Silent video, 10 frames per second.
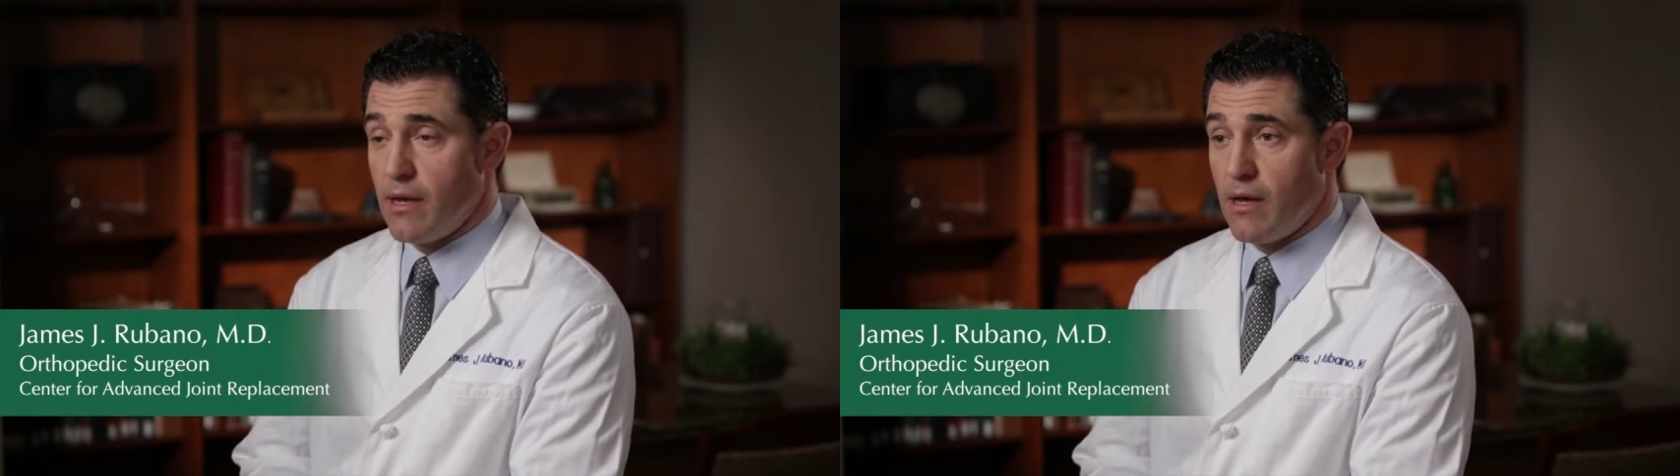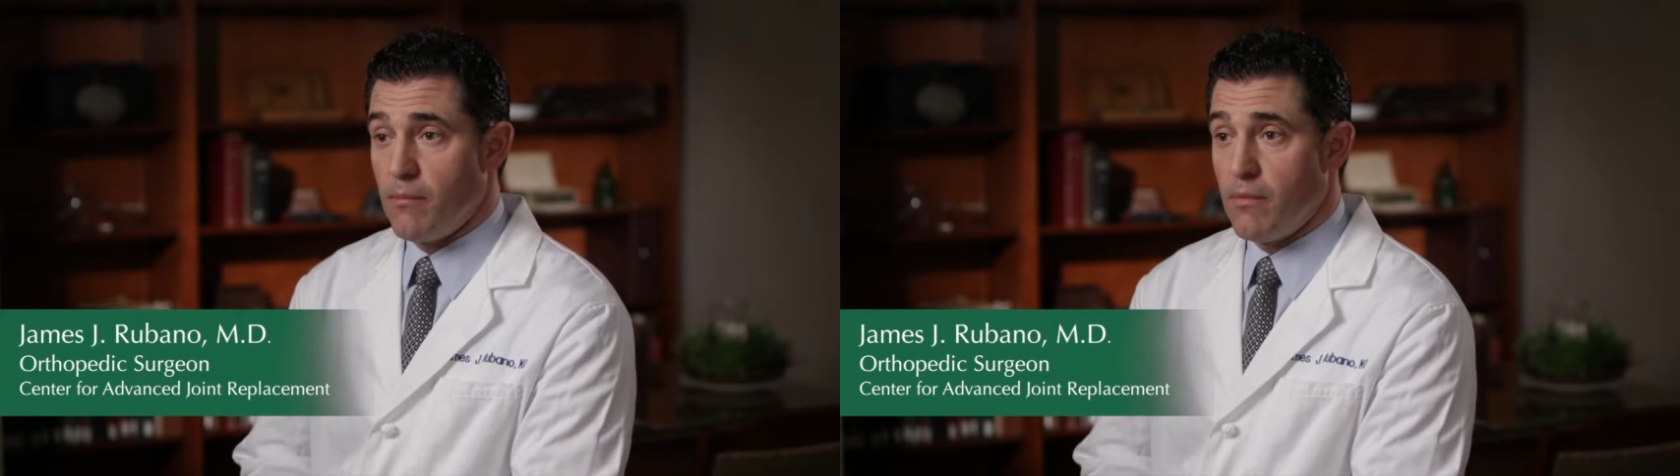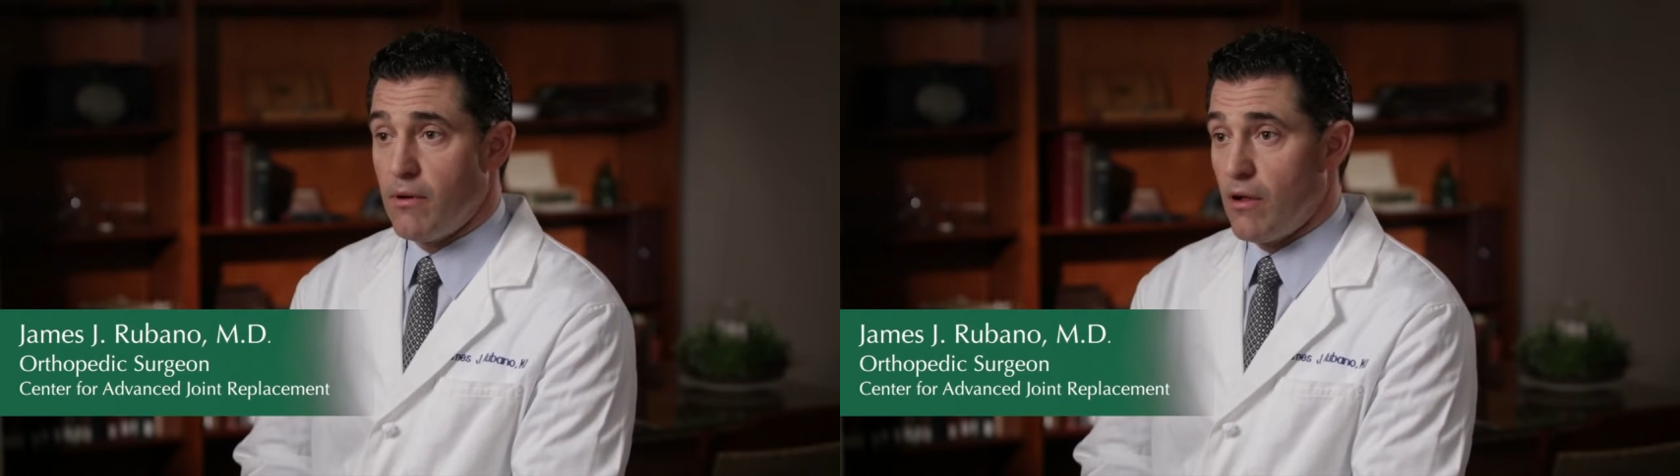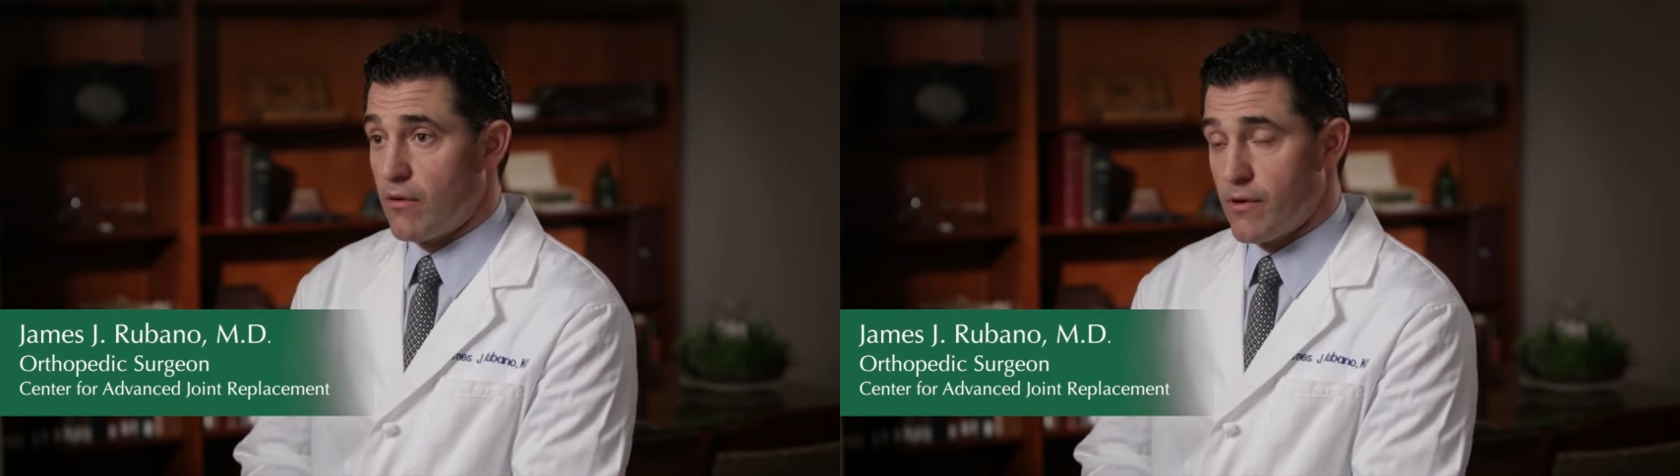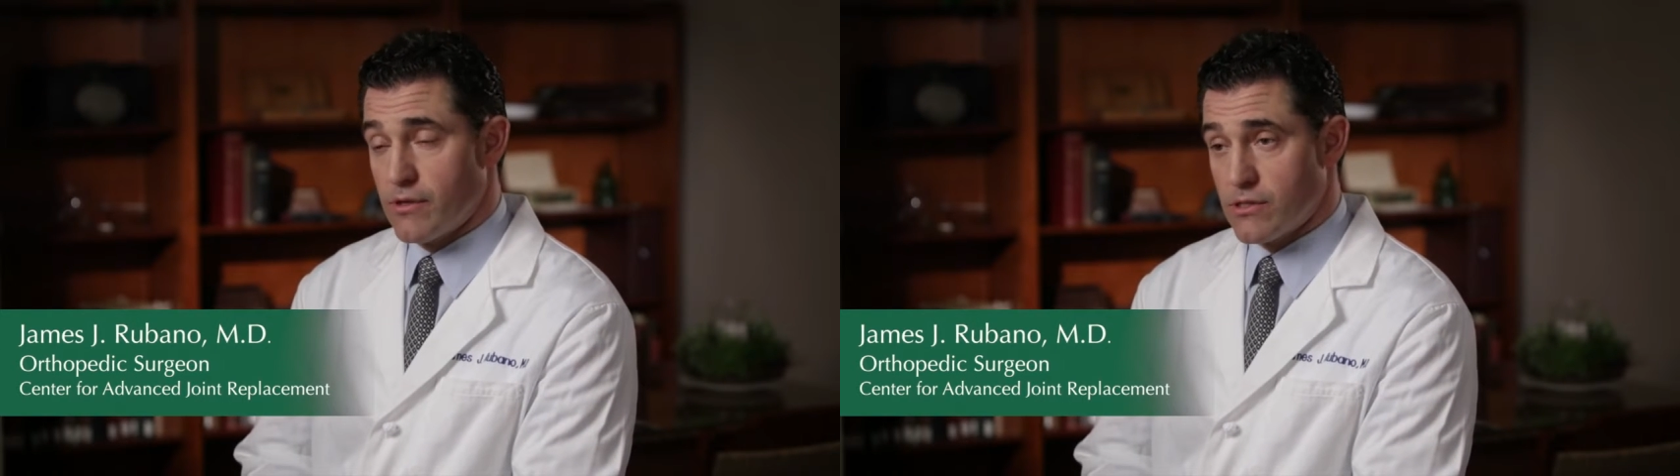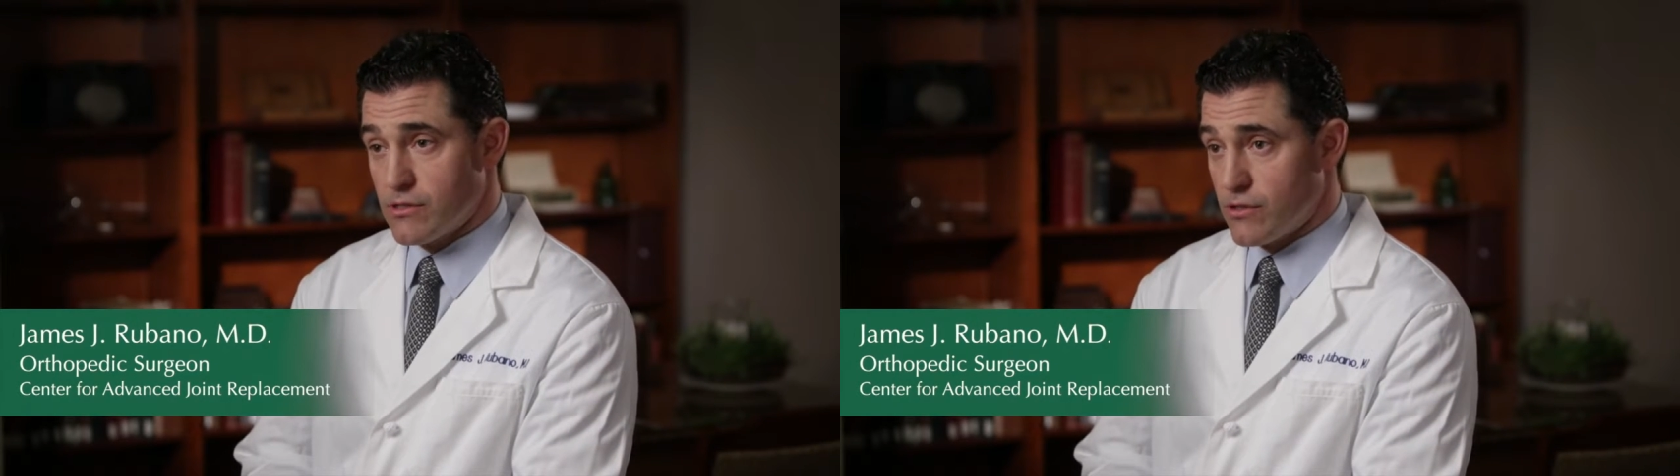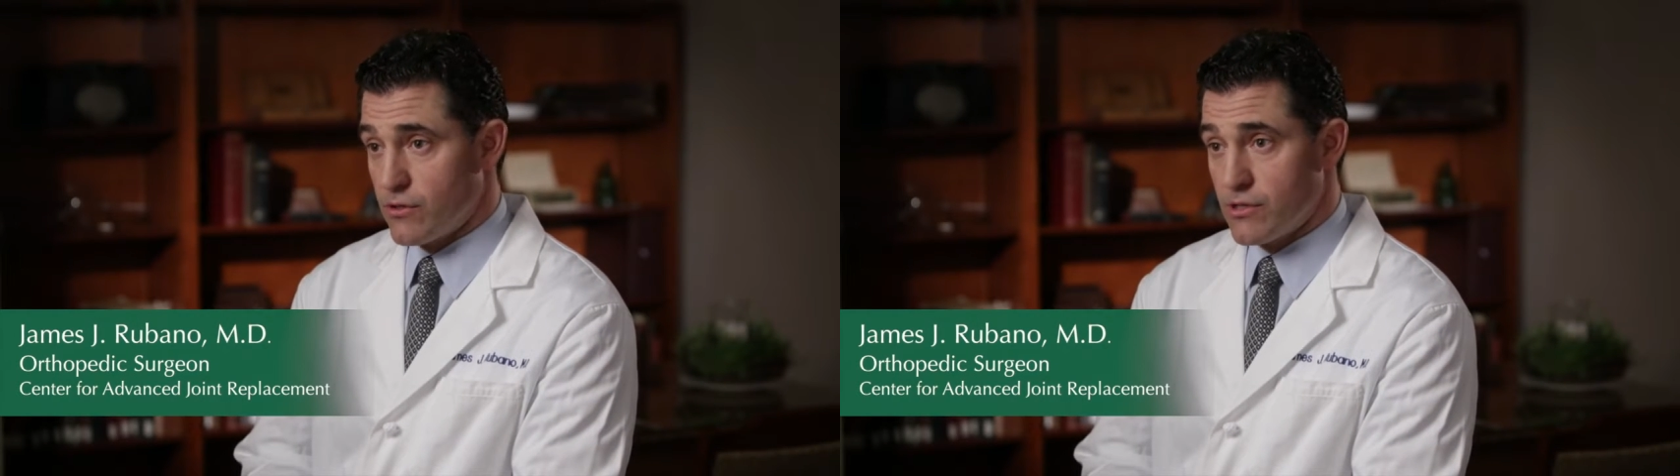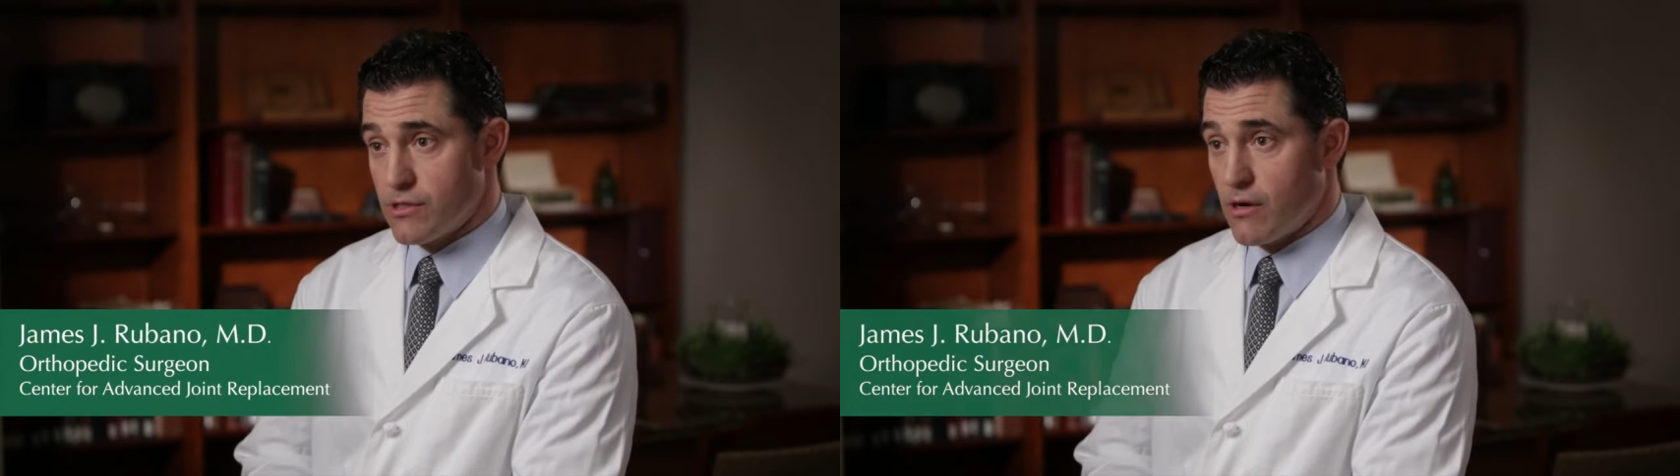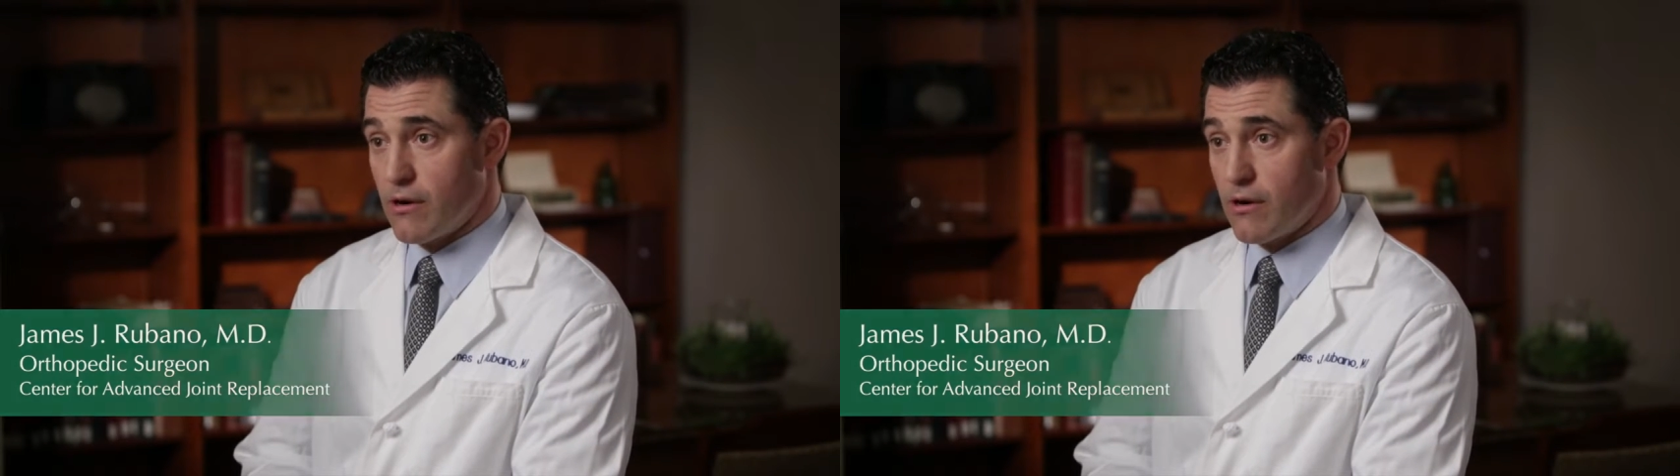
All of our surgeons